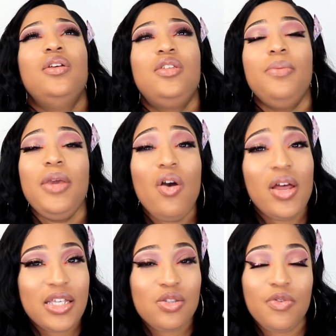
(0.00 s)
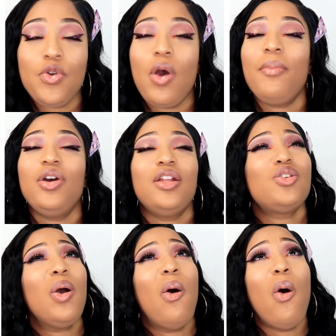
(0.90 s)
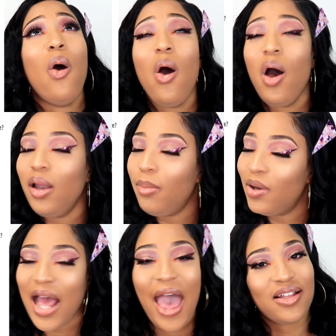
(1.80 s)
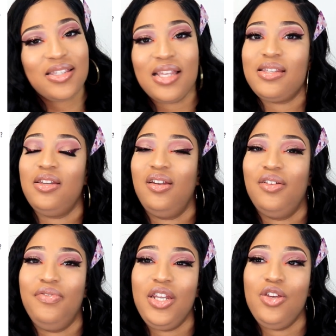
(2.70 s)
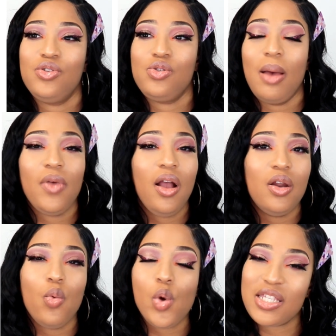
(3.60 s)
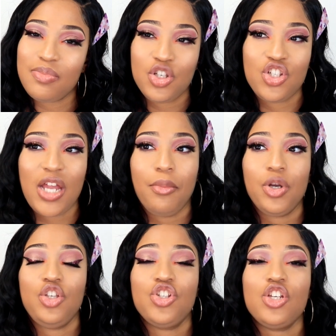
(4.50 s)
To be honest with you, I'm going to talk all about IELTS test in another video, so I'm not going to waste much time on it.